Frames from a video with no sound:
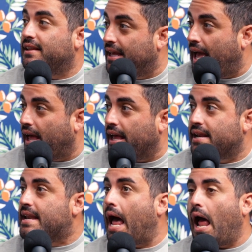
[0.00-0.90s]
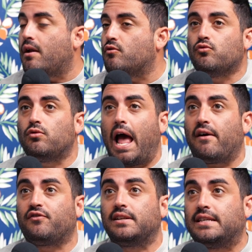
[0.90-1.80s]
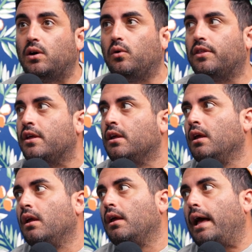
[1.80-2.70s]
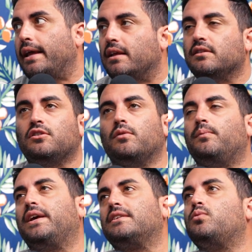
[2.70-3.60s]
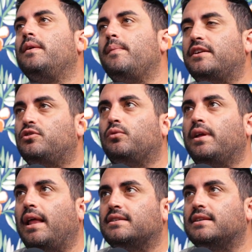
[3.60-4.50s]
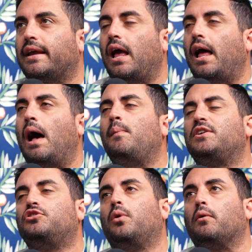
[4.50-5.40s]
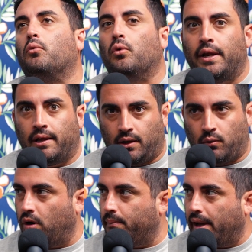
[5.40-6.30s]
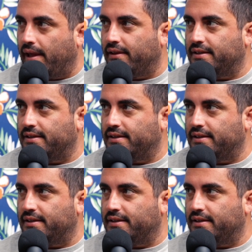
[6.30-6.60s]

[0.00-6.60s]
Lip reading: Yeah, and not have to deal with. Because what it makes you realize is like, how much do I really want to buy this?